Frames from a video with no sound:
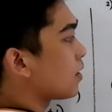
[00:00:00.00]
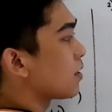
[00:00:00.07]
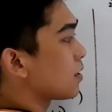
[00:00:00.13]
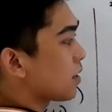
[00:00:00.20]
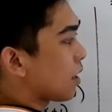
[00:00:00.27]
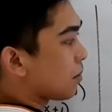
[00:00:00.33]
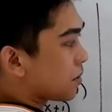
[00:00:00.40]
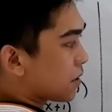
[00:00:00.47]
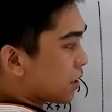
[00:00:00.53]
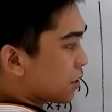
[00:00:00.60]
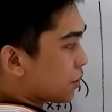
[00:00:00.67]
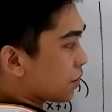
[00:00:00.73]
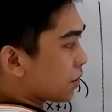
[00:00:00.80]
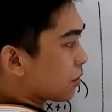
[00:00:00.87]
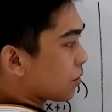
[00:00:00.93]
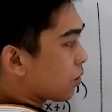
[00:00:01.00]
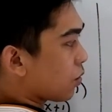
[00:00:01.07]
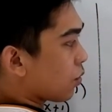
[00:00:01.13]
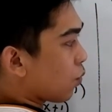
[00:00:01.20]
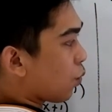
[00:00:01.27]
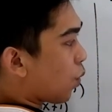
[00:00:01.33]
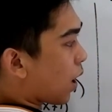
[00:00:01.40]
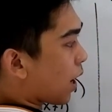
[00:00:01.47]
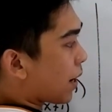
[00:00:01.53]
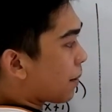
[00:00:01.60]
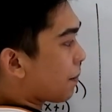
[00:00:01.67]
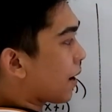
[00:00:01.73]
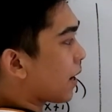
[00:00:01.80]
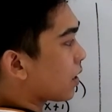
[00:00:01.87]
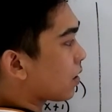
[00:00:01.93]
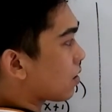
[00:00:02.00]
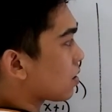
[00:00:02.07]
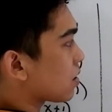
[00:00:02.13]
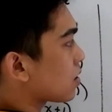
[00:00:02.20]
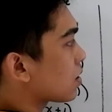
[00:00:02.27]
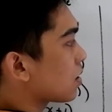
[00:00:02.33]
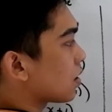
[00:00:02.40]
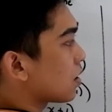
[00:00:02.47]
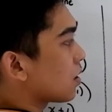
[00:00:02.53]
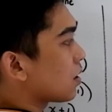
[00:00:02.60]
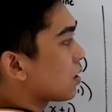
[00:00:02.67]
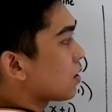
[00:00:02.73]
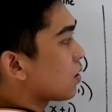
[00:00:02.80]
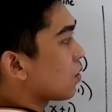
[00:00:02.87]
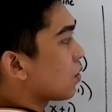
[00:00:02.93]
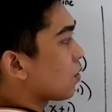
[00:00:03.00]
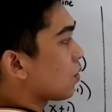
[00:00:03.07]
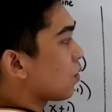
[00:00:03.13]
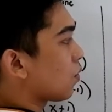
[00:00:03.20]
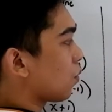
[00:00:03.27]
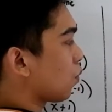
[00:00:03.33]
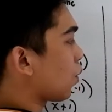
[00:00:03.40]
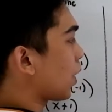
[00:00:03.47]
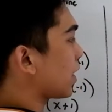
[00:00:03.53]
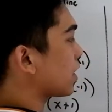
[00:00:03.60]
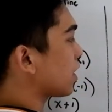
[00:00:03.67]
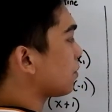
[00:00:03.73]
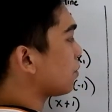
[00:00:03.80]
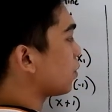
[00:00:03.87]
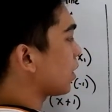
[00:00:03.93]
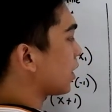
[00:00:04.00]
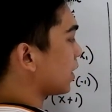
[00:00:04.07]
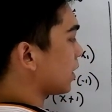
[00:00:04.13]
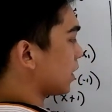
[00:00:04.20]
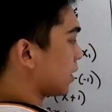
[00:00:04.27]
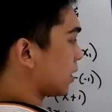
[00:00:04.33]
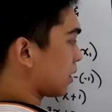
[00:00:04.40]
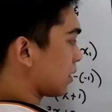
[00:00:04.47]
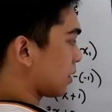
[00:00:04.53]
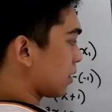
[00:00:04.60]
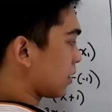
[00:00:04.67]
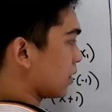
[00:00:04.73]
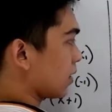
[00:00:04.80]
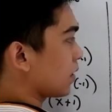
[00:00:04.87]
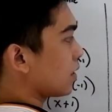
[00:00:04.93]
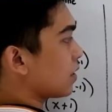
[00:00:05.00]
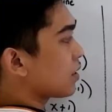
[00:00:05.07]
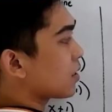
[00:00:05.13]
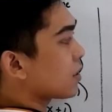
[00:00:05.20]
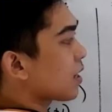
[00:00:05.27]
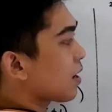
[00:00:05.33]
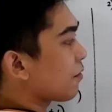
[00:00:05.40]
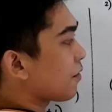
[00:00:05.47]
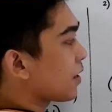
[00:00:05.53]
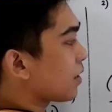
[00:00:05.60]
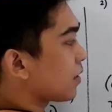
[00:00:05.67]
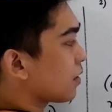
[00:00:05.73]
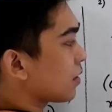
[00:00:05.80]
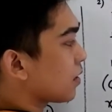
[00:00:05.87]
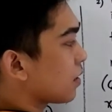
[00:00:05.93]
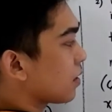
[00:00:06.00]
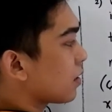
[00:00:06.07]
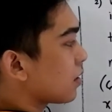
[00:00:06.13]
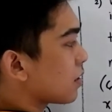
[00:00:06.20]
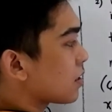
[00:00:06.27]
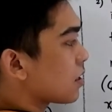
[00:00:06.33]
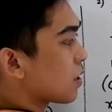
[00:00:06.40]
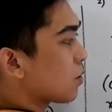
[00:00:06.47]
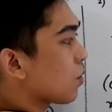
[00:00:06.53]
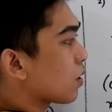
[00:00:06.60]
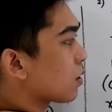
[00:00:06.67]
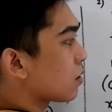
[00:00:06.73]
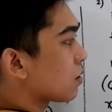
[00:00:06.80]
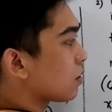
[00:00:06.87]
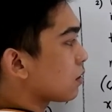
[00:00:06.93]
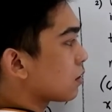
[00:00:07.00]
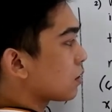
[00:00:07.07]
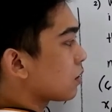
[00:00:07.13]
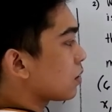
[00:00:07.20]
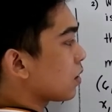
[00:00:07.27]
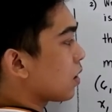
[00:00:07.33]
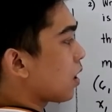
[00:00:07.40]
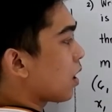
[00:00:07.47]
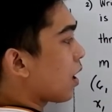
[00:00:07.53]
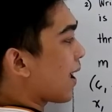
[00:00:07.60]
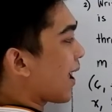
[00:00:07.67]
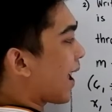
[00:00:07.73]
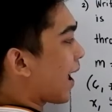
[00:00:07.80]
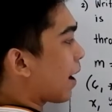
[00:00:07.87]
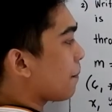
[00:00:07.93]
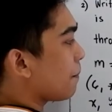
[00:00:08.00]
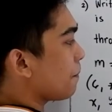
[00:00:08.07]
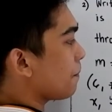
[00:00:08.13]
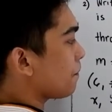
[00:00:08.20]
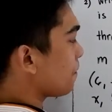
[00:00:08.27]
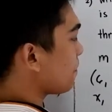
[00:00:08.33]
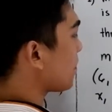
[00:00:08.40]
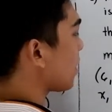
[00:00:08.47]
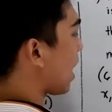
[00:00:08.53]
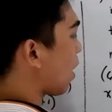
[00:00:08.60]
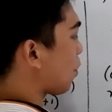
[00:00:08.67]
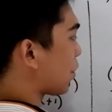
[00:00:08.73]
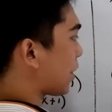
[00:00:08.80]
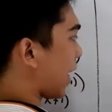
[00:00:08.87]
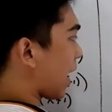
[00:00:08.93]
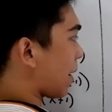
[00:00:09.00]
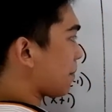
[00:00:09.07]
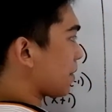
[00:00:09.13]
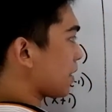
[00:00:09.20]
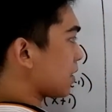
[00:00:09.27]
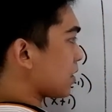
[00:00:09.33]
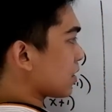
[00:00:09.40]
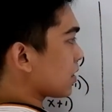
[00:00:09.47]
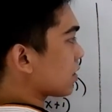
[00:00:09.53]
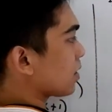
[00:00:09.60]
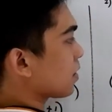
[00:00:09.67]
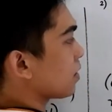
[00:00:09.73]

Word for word: Substitute y minus y sub 1, 7 is equal to m. Our m is